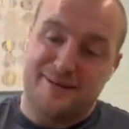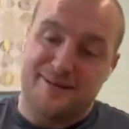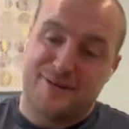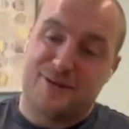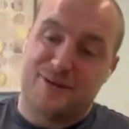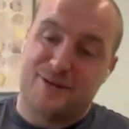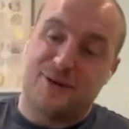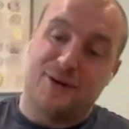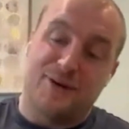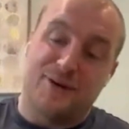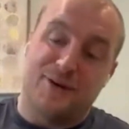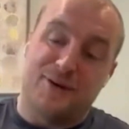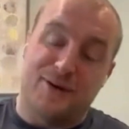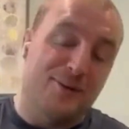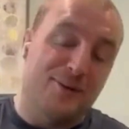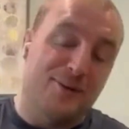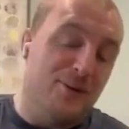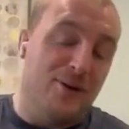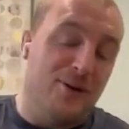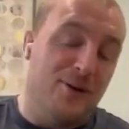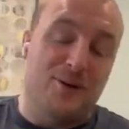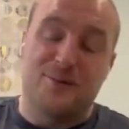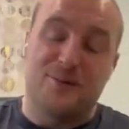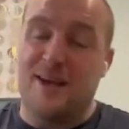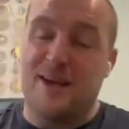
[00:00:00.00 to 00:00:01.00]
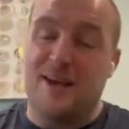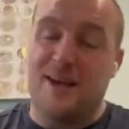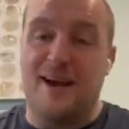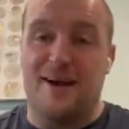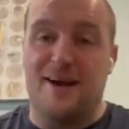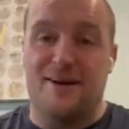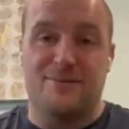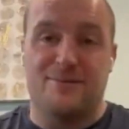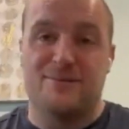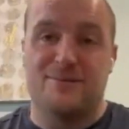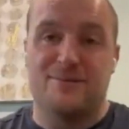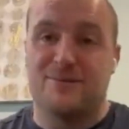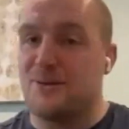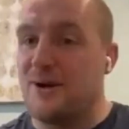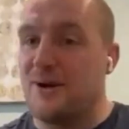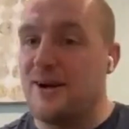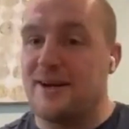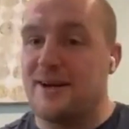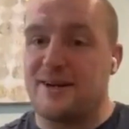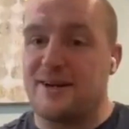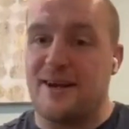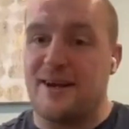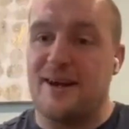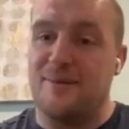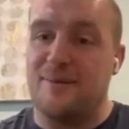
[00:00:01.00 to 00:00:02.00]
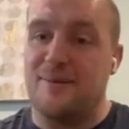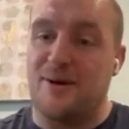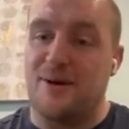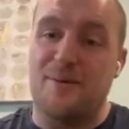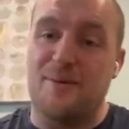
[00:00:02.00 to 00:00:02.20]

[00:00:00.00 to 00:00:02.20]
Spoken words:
So it was, yeah, great game.